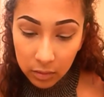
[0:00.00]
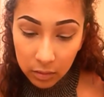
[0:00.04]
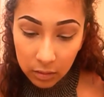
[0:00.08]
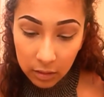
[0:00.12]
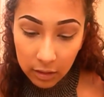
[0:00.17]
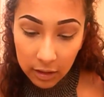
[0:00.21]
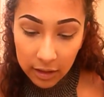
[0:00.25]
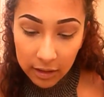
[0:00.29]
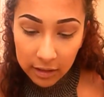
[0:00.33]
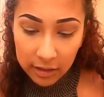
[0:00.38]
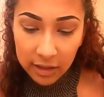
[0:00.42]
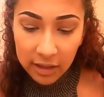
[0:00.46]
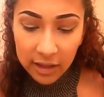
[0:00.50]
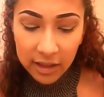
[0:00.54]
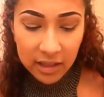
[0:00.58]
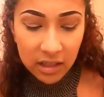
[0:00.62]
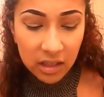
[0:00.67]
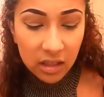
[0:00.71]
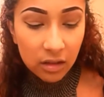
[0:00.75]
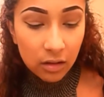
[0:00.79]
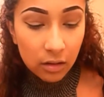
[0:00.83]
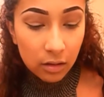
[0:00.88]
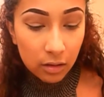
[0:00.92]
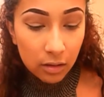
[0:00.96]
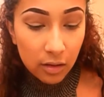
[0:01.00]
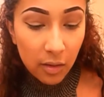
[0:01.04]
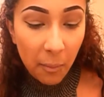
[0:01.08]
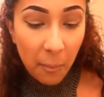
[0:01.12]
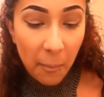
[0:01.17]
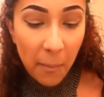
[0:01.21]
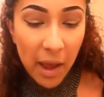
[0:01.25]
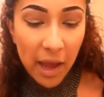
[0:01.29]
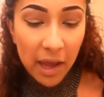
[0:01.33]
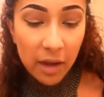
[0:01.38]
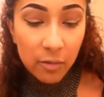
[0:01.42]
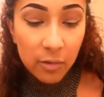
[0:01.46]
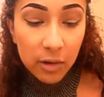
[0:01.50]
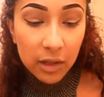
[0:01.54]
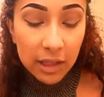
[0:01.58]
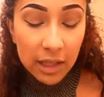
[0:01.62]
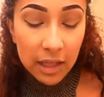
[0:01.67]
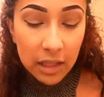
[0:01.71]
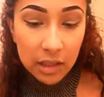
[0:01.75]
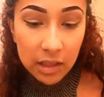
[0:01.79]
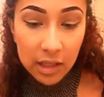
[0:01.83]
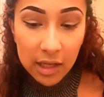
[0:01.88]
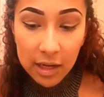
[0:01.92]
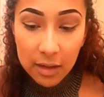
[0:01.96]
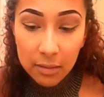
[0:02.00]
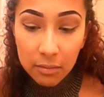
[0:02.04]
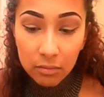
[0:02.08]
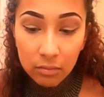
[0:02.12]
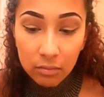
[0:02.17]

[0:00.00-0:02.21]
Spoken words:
I think I said the matte one last time,